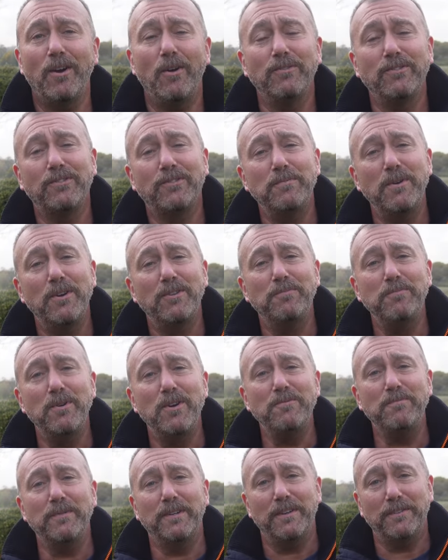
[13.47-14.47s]
on smooth
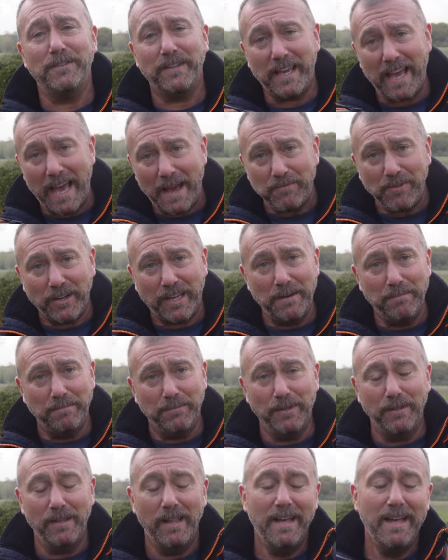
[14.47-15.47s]
movement of the camera
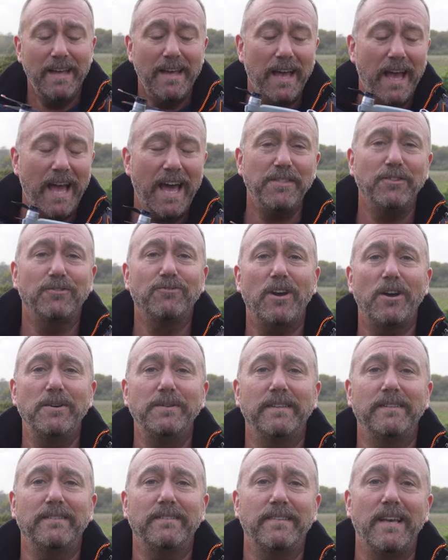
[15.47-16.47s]
gimbal and the
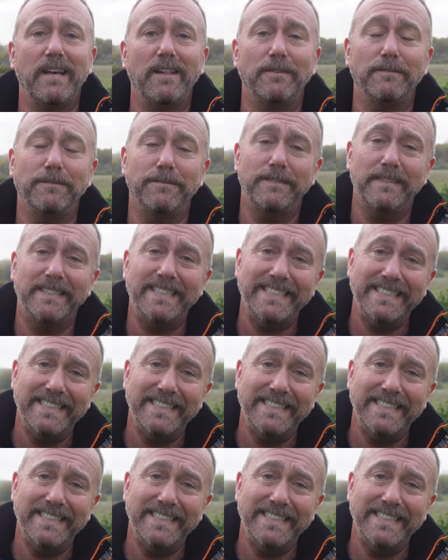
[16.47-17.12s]
drone itself.